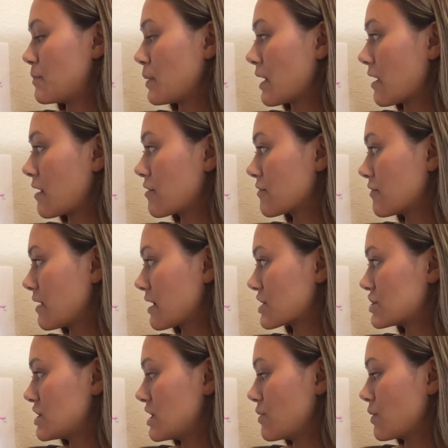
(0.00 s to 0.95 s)
plantar
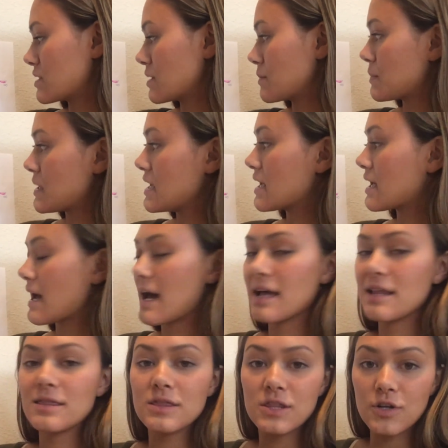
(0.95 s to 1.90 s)
flexion with a peak
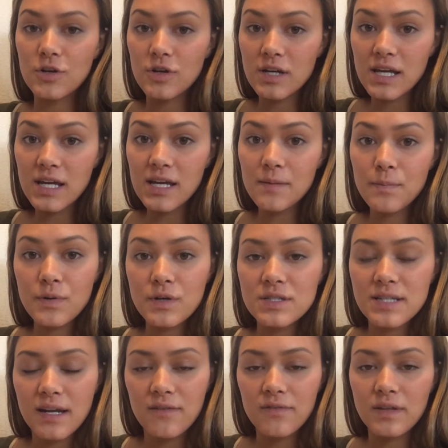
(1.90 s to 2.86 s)
at
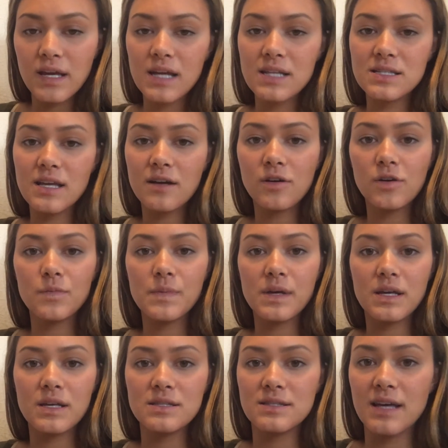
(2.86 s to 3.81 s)
30% of the gait cycle,
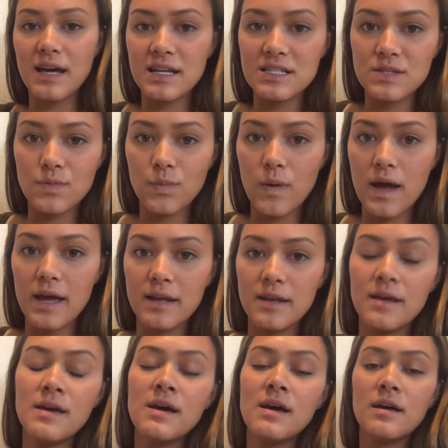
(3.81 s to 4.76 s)
because that's
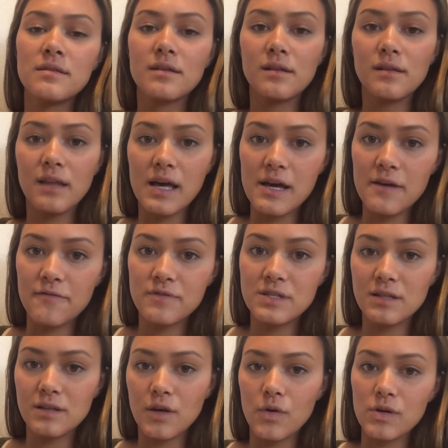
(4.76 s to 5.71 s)
when the left
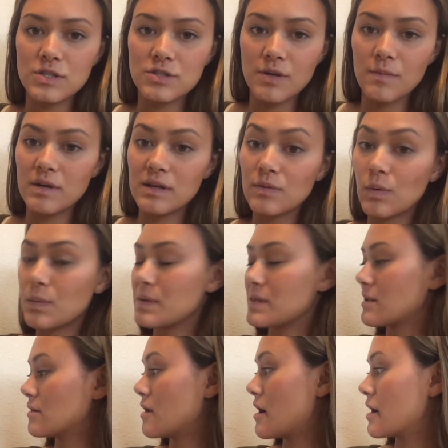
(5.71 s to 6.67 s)
lower extremity will be
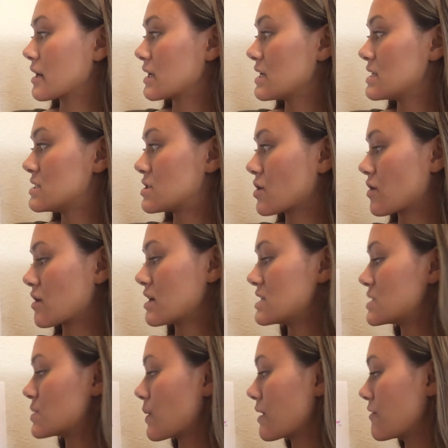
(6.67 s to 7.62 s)
the longest during
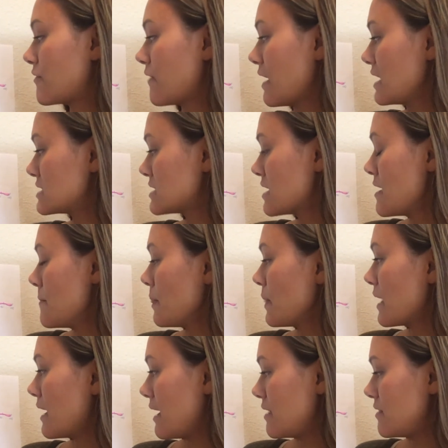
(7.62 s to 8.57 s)
its swing phase,
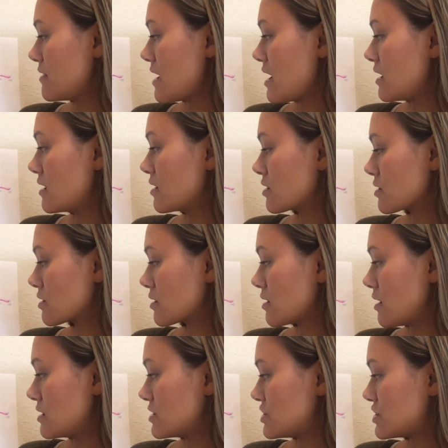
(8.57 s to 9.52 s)
and then
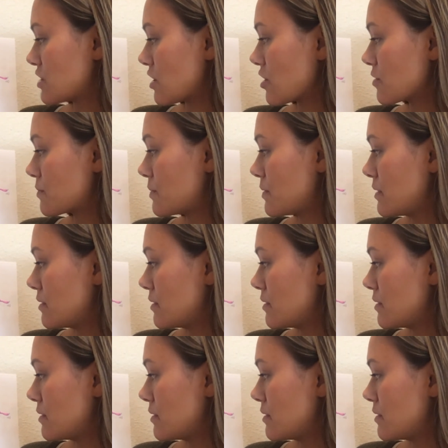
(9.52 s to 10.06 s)
a sharp